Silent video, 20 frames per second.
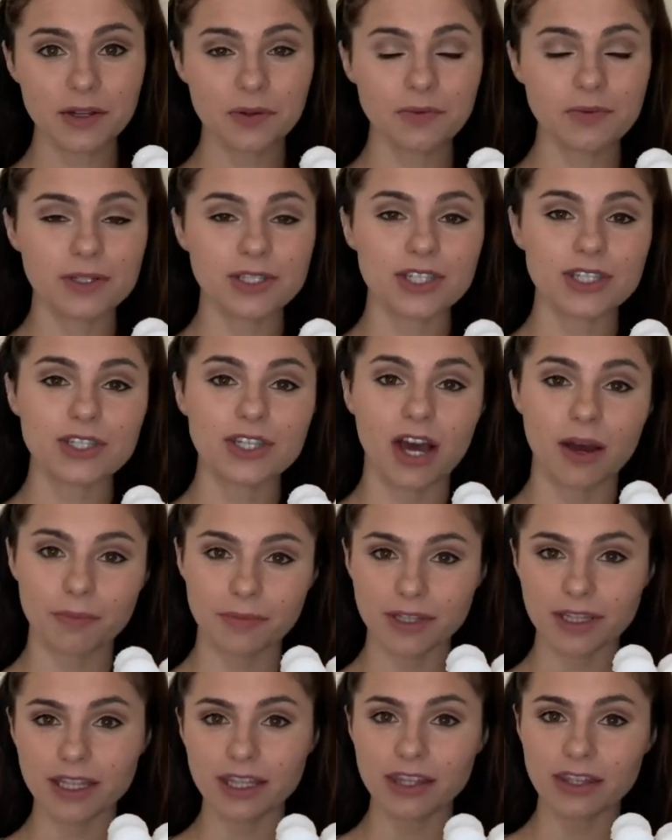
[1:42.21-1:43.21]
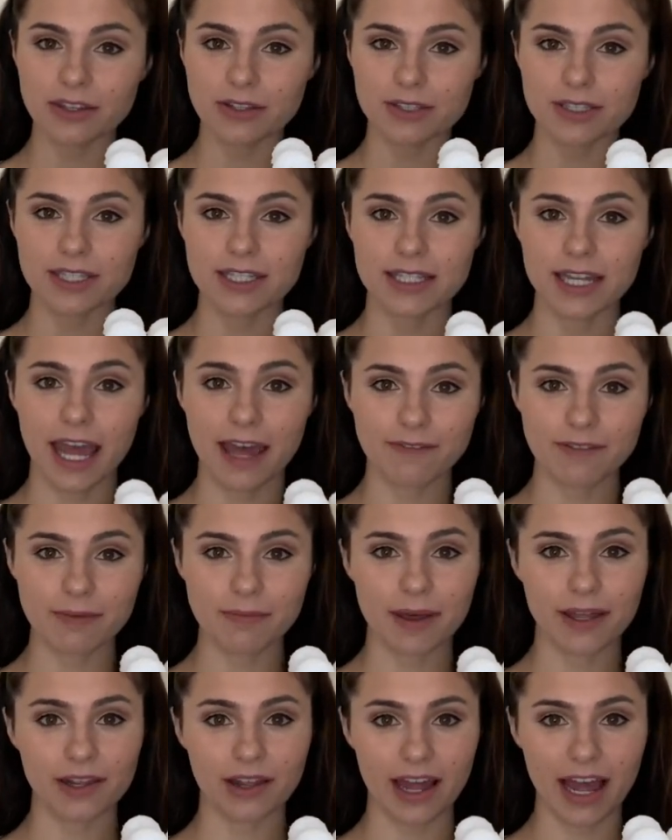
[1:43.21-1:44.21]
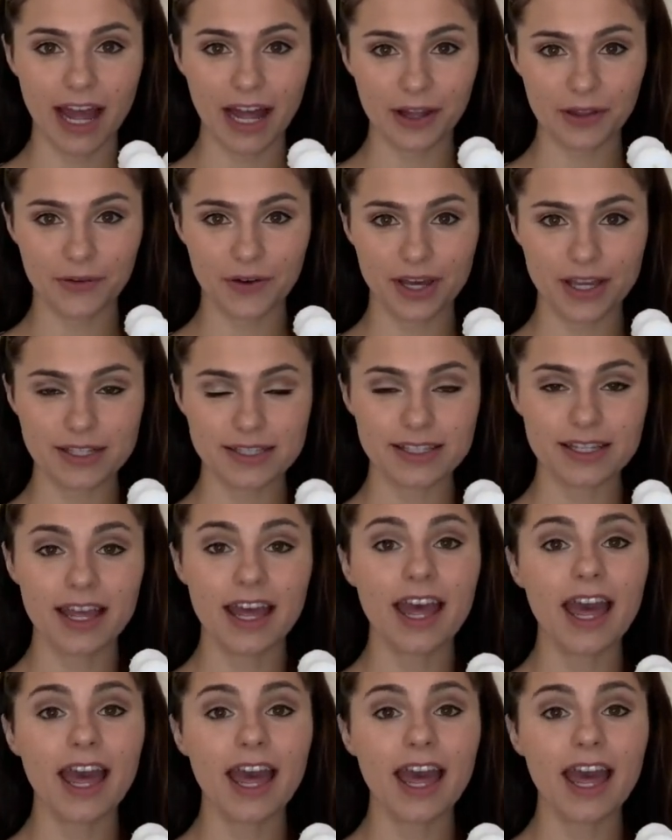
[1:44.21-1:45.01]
which is commonly used in heavy metal alloys,